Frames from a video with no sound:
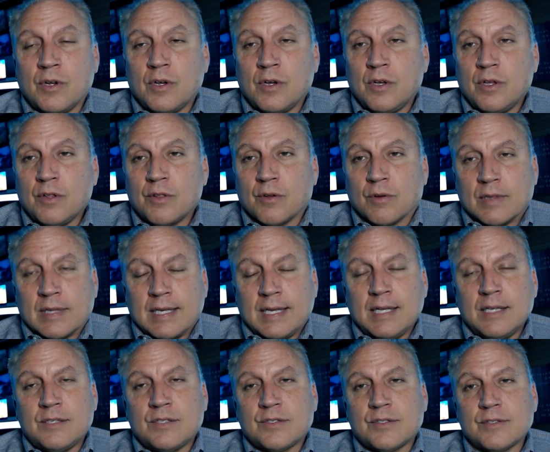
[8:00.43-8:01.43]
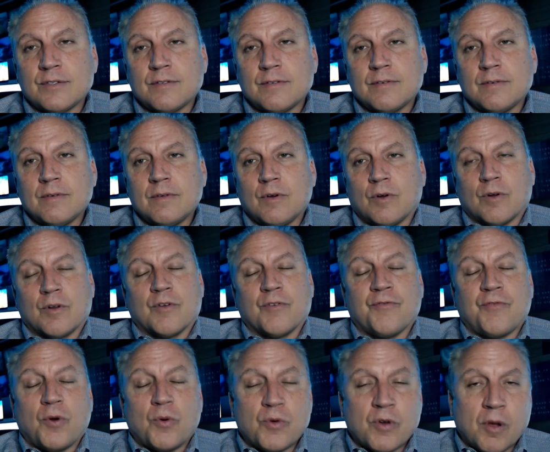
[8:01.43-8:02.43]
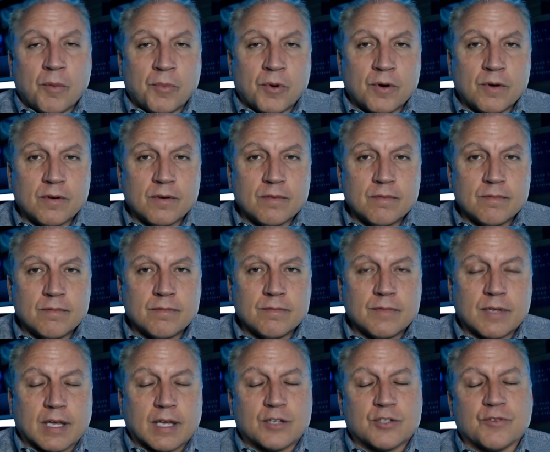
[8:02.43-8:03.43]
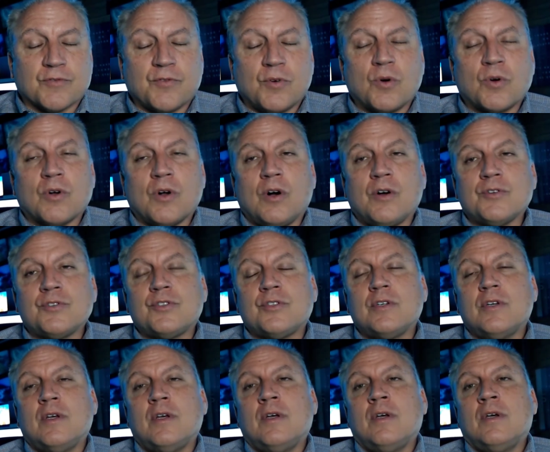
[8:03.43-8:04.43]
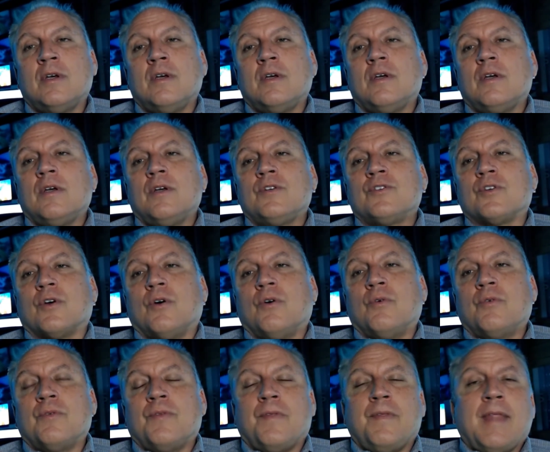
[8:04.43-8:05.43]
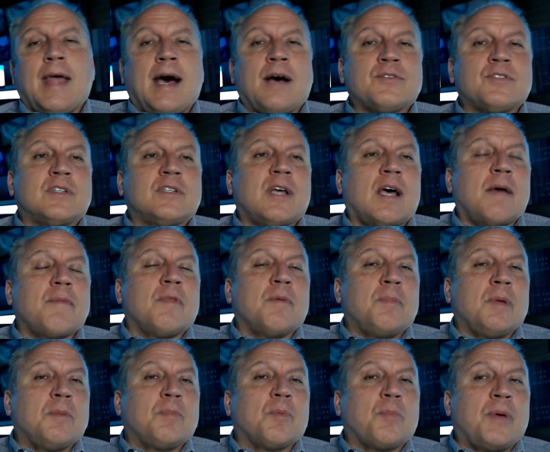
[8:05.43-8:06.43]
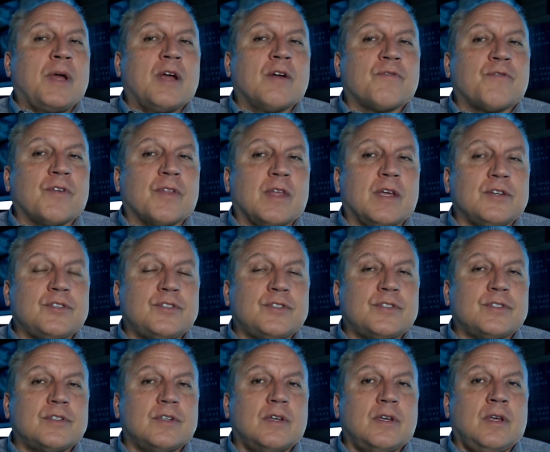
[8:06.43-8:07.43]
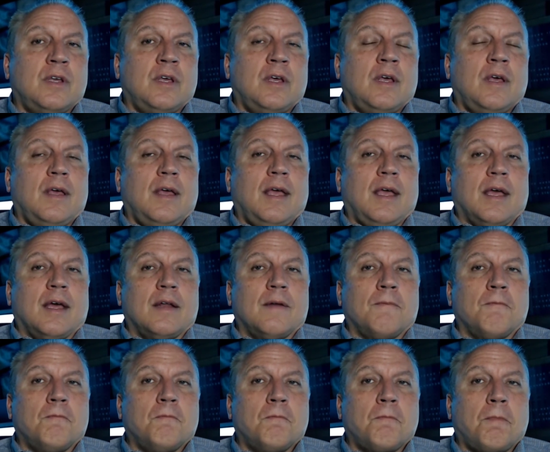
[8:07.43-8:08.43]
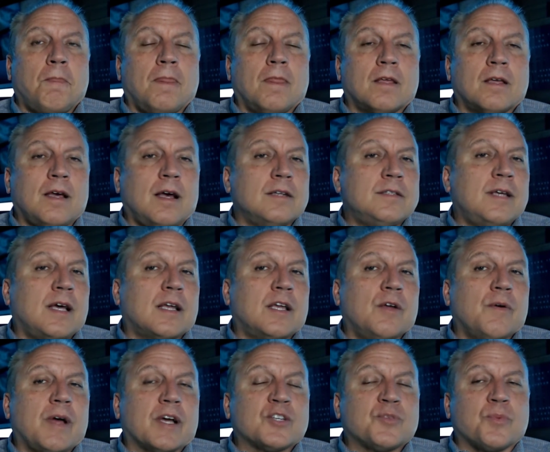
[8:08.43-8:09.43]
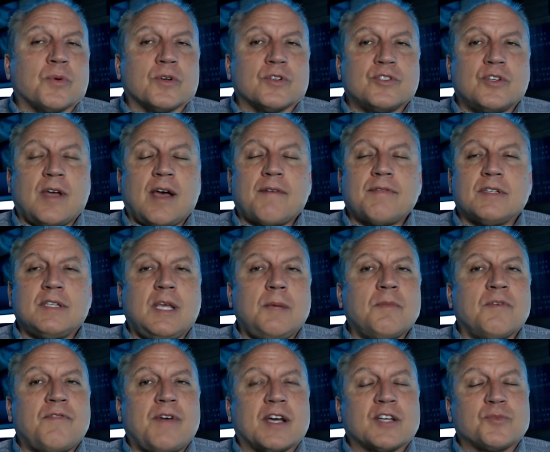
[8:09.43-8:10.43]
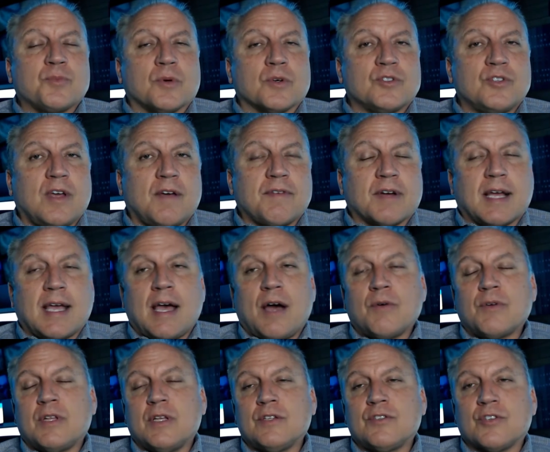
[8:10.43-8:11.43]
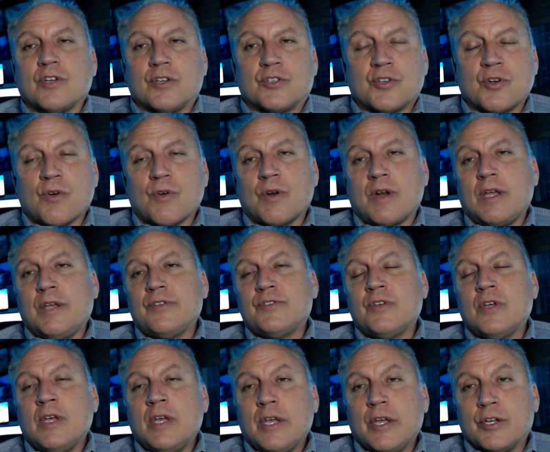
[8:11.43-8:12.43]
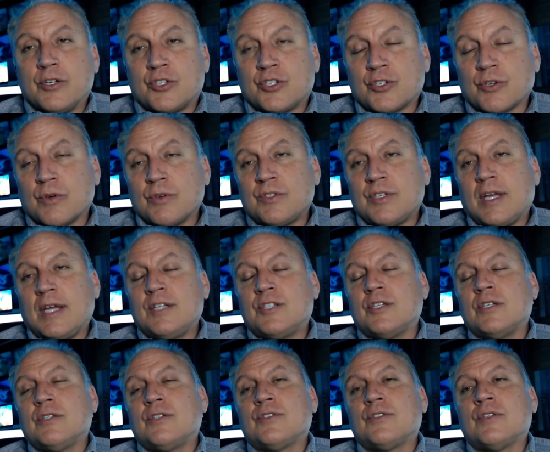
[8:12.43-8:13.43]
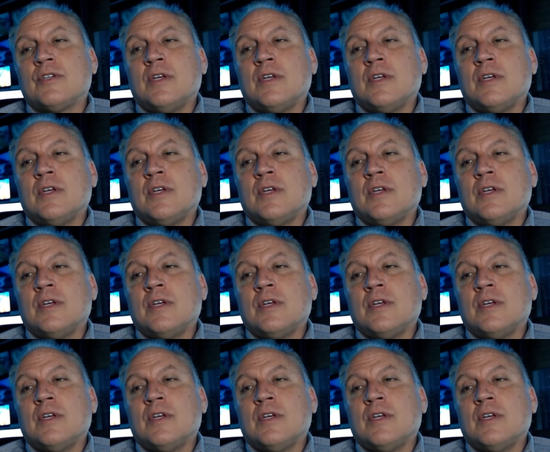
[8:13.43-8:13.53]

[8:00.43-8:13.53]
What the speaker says: leads or their phone number to get your phone calls. So now's the time to be prepared for this and contact your experts. You have a team of experts. You have accountants, attorneys, insurance agents,